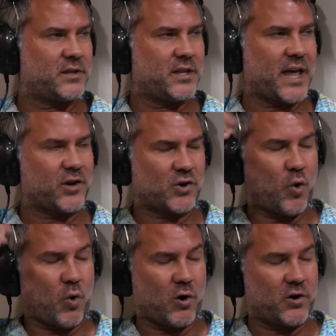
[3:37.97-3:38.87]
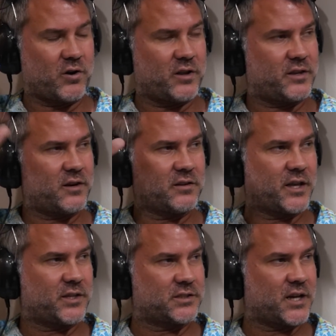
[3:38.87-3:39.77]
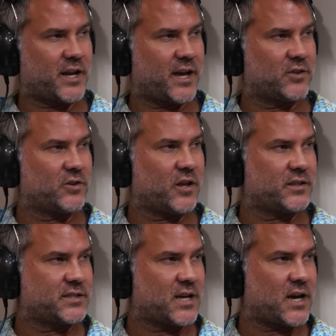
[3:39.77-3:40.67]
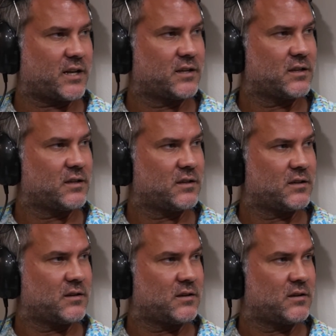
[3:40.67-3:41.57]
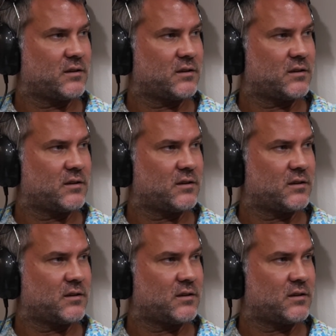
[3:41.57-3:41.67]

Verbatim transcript: did that go to court or anything, or that just got handled on the side? So yeah, the cops